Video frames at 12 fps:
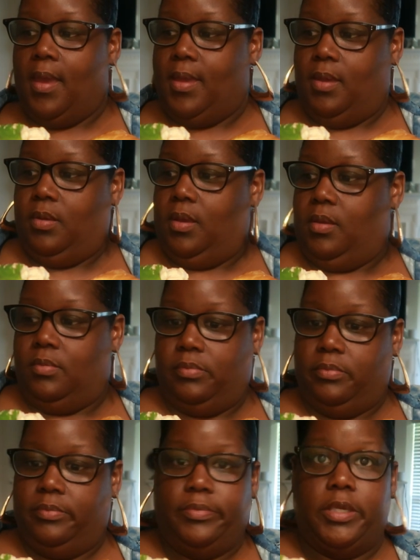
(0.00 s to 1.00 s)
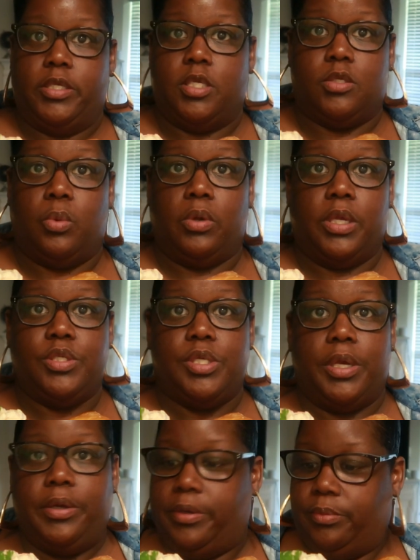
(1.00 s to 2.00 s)
It just won't get
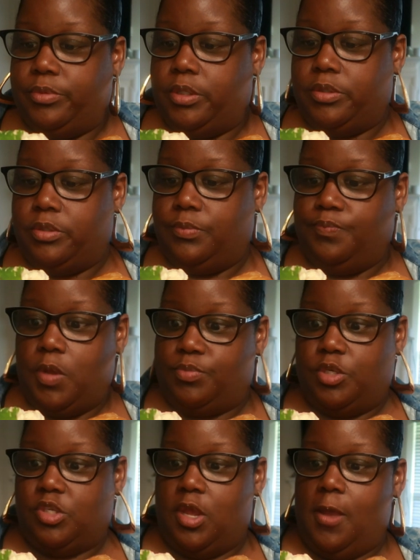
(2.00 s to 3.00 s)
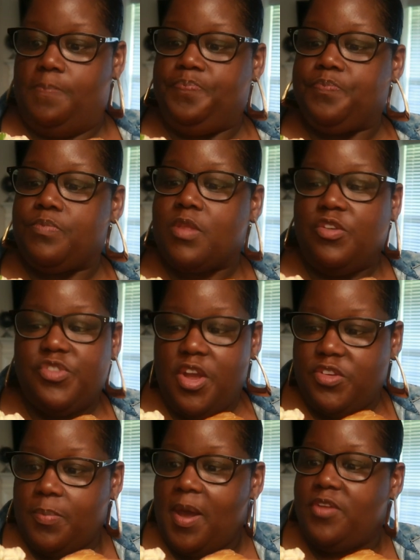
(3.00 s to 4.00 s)
shared. I'm just saying. Let's
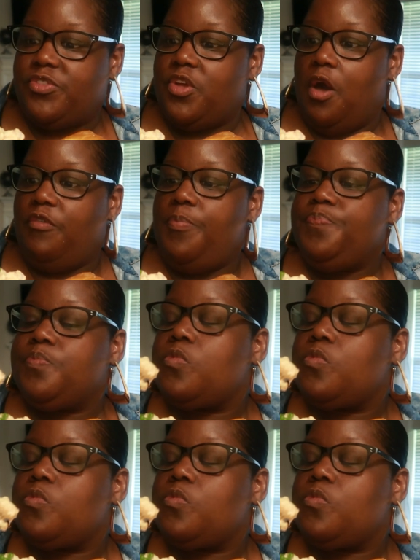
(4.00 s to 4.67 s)
taste it by itself.